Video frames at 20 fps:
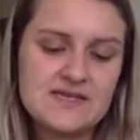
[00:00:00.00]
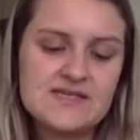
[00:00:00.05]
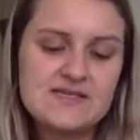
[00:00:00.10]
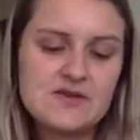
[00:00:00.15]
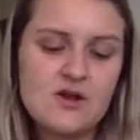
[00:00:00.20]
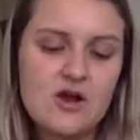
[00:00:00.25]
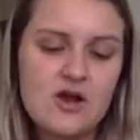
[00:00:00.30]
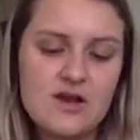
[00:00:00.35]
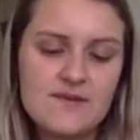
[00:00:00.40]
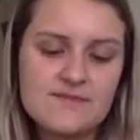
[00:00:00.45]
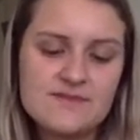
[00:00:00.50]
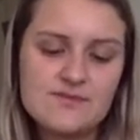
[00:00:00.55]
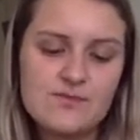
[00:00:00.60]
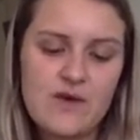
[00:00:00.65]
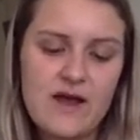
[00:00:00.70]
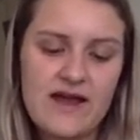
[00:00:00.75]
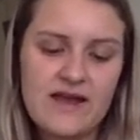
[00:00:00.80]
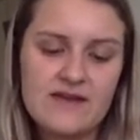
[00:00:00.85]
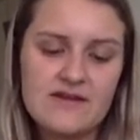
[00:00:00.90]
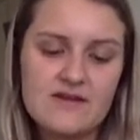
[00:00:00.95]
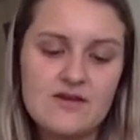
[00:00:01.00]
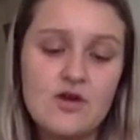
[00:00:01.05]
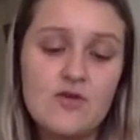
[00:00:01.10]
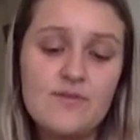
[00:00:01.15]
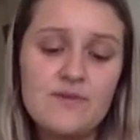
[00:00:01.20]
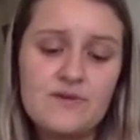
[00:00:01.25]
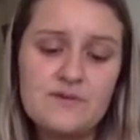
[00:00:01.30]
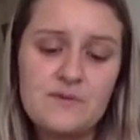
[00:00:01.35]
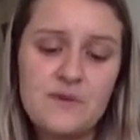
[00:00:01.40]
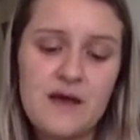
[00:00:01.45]
his arms
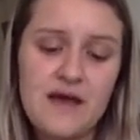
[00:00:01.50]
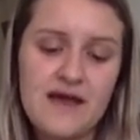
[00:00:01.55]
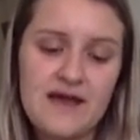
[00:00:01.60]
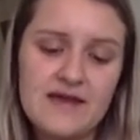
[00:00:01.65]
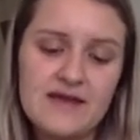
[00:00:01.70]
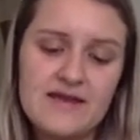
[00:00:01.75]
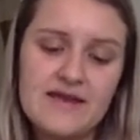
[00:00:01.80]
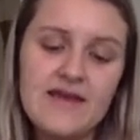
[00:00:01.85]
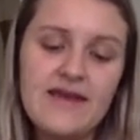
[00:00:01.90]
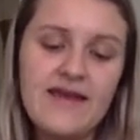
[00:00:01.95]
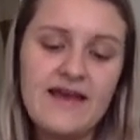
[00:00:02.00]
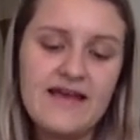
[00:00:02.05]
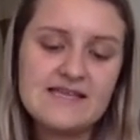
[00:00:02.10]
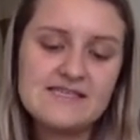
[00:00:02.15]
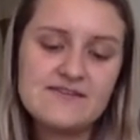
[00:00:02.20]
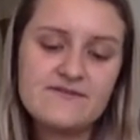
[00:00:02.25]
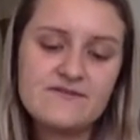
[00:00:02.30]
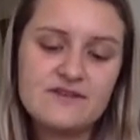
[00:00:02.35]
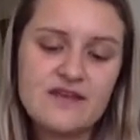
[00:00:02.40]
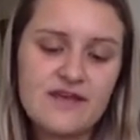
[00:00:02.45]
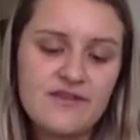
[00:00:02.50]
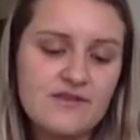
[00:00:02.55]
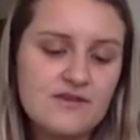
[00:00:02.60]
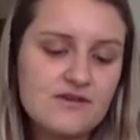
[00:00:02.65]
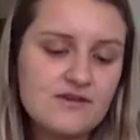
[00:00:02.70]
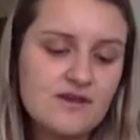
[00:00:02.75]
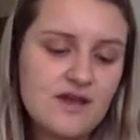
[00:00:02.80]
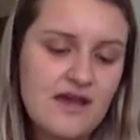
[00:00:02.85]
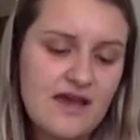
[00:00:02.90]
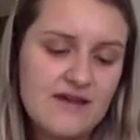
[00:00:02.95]
opened wide, as if
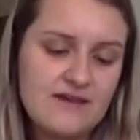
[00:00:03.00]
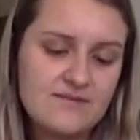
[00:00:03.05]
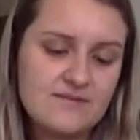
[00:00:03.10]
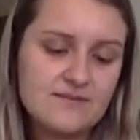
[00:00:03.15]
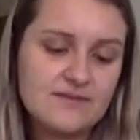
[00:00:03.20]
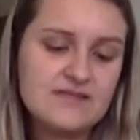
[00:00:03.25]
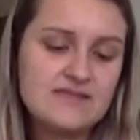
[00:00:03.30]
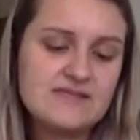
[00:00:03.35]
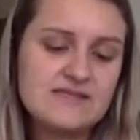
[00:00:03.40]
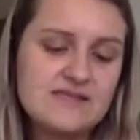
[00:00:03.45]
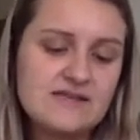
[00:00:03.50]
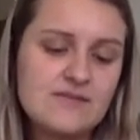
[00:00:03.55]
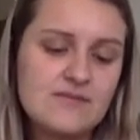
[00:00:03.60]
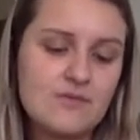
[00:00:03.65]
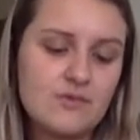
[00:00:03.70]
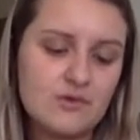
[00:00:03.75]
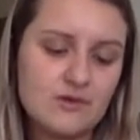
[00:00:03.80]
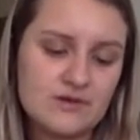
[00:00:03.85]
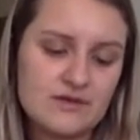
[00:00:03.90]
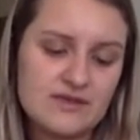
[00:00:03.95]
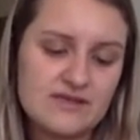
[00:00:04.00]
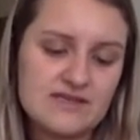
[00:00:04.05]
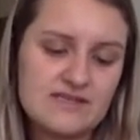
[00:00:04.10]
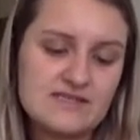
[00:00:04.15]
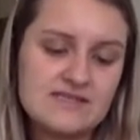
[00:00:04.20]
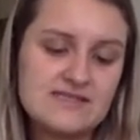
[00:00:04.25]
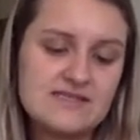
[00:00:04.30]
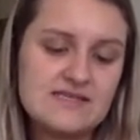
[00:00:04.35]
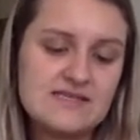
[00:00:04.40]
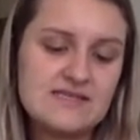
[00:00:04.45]
nothing had pleased him more than
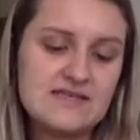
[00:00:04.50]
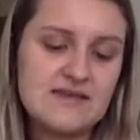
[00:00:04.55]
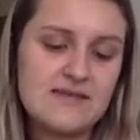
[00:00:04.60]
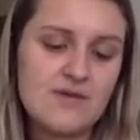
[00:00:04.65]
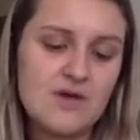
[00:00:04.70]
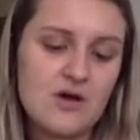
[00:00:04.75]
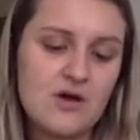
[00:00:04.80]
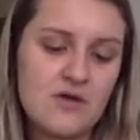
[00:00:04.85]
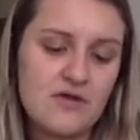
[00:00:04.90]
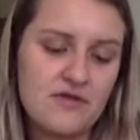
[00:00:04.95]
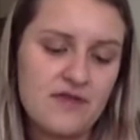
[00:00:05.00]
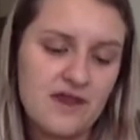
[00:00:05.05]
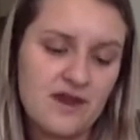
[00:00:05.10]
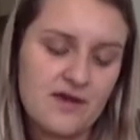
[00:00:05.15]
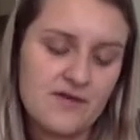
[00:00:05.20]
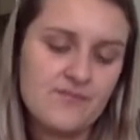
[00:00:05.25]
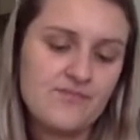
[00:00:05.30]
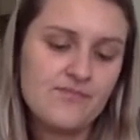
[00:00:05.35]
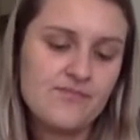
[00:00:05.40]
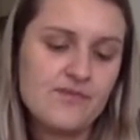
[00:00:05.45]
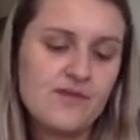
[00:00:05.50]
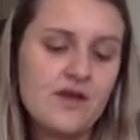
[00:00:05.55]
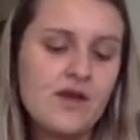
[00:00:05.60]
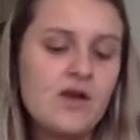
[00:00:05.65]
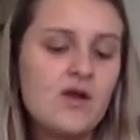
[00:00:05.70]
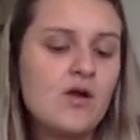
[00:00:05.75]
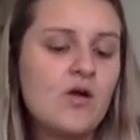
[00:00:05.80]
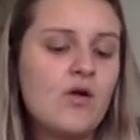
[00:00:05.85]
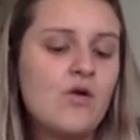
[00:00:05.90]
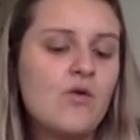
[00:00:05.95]
to see them all there.
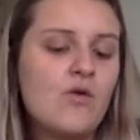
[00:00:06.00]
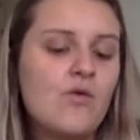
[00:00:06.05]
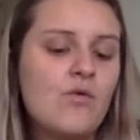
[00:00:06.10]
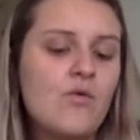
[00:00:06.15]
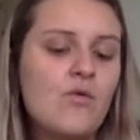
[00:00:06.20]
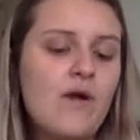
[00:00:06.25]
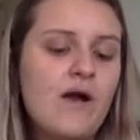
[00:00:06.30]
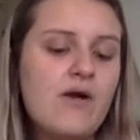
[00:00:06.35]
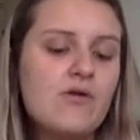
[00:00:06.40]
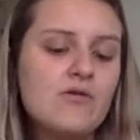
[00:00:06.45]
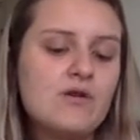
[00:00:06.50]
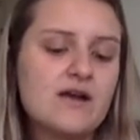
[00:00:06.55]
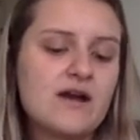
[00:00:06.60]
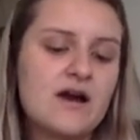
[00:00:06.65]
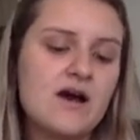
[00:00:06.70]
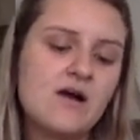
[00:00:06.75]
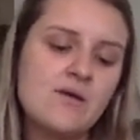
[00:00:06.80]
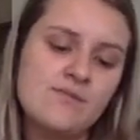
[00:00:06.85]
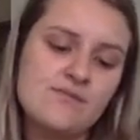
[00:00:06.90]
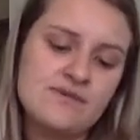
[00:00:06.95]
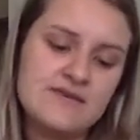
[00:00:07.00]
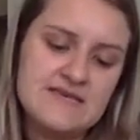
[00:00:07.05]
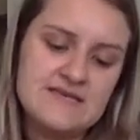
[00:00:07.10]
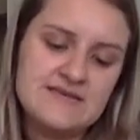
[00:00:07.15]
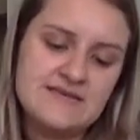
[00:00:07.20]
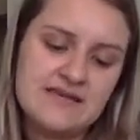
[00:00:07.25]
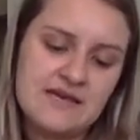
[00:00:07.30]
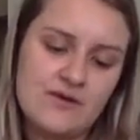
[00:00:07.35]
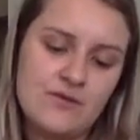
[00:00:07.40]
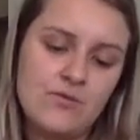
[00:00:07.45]
"Welcome," he
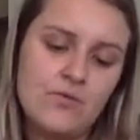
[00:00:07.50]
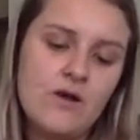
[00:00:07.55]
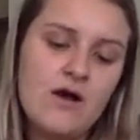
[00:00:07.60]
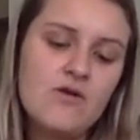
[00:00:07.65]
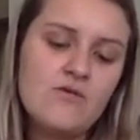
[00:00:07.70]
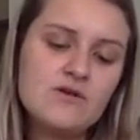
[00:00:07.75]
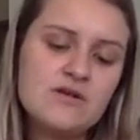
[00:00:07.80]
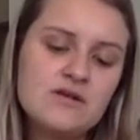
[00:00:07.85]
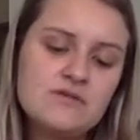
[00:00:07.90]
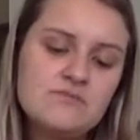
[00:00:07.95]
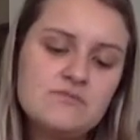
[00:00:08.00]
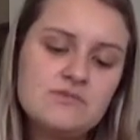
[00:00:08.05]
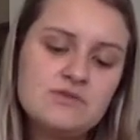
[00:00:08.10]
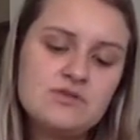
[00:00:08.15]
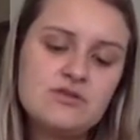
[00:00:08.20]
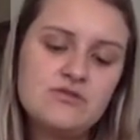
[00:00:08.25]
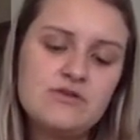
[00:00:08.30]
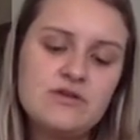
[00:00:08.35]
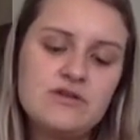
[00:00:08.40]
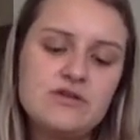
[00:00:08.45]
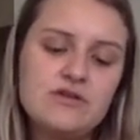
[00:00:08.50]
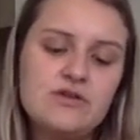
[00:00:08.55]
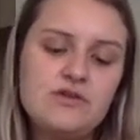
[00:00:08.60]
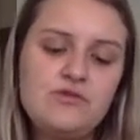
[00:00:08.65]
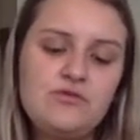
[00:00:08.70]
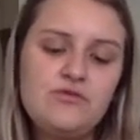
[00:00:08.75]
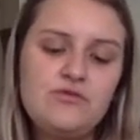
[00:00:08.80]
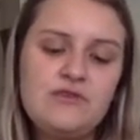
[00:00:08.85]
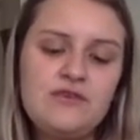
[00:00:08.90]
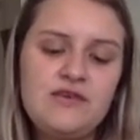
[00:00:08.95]
said. "Welcome to a
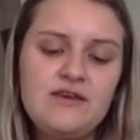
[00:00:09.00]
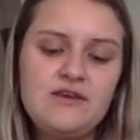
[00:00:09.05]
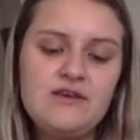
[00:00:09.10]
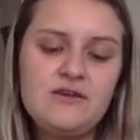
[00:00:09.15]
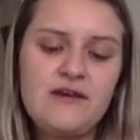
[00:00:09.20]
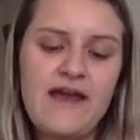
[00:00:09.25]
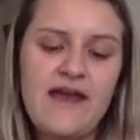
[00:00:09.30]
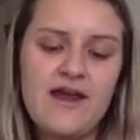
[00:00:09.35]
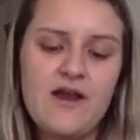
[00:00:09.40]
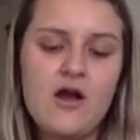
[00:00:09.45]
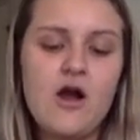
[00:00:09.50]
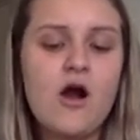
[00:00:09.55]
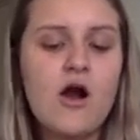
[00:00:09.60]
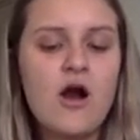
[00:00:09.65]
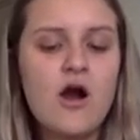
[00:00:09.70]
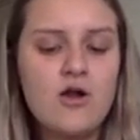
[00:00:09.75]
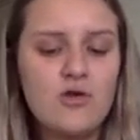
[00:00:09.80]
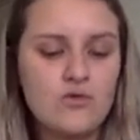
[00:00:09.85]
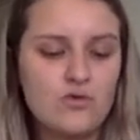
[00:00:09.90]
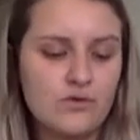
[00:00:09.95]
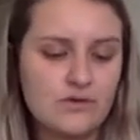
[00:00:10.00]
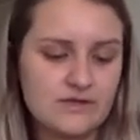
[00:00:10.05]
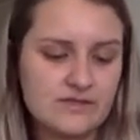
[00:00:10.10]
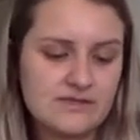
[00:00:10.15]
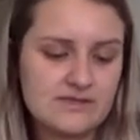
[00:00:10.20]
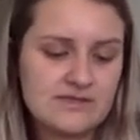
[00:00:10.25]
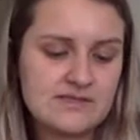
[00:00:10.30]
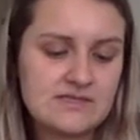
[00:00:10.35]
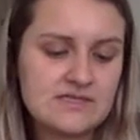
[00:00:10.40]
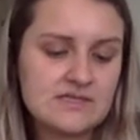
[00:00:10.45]
new year at
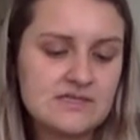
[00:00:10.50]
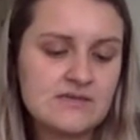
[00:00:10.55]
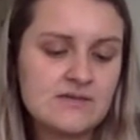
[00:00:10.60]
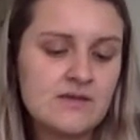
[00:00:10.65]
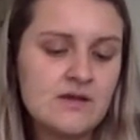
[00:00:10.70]
Hogwarts.